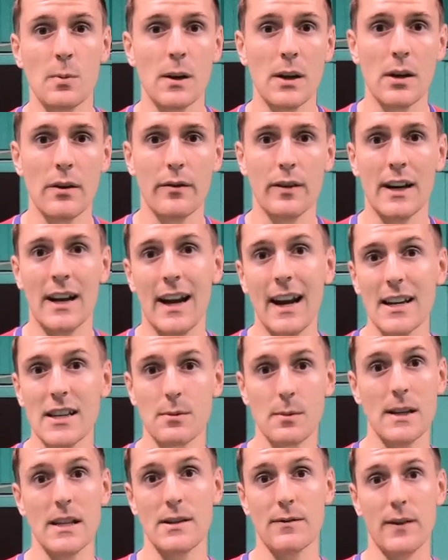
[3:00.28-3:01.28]
we covered in
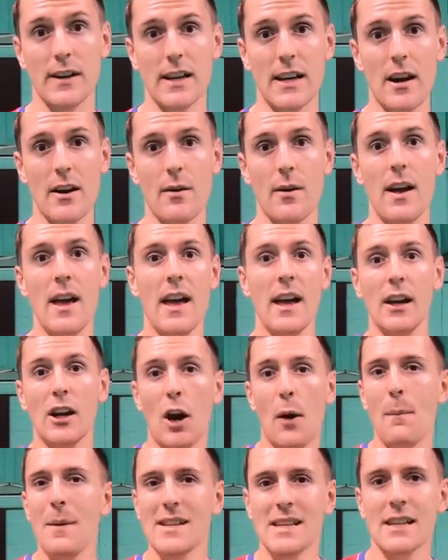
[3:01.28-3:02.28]
last week's video,
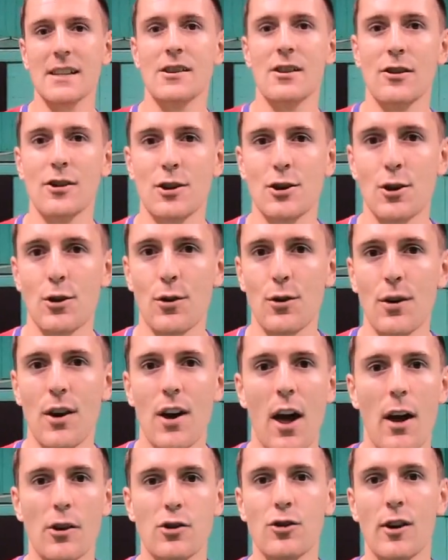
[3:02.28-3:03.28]
committing to the shuttle
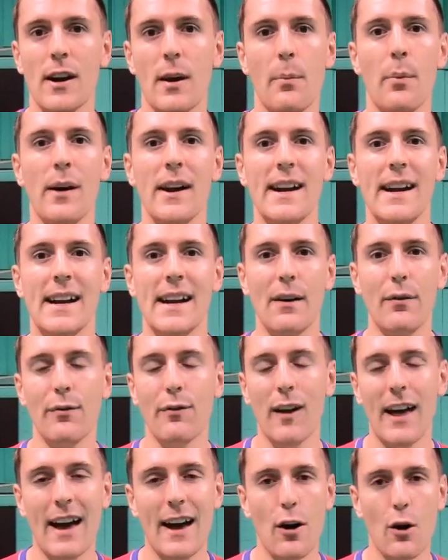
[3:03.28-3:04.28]
and trying to play it in a
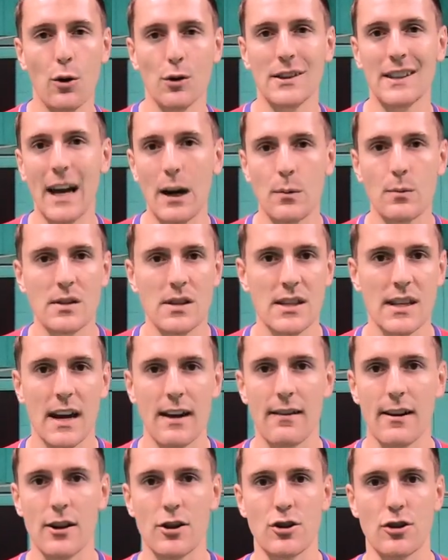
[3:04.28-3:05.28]
flat or downwards
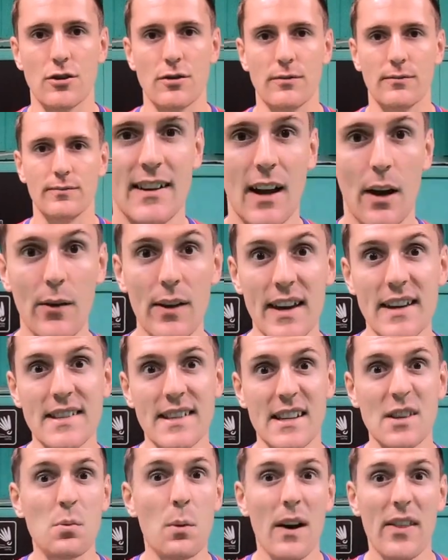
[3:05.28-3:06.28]
direction. Now
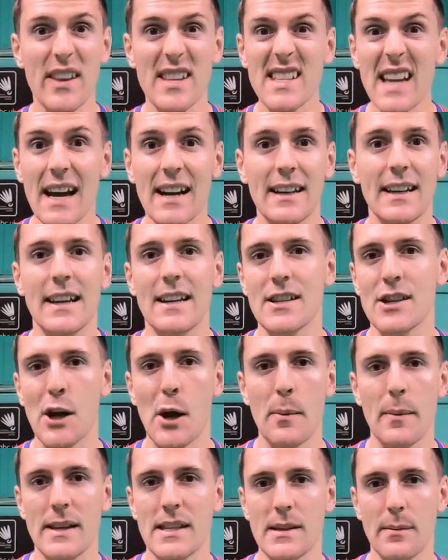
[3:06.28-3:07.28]
this is where the tactics
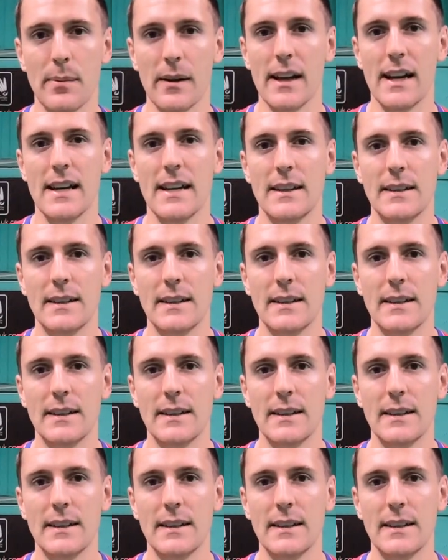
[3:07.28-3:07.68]
come into play.